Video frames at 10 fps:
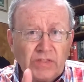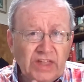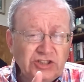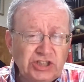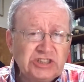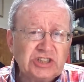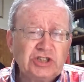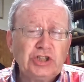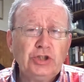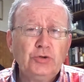that
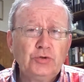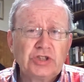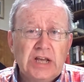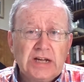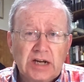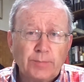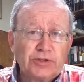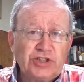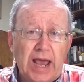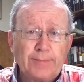Jesus used a couple
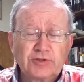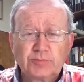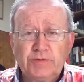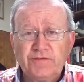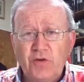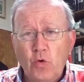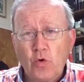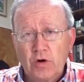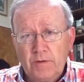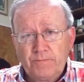of chapters
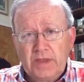before.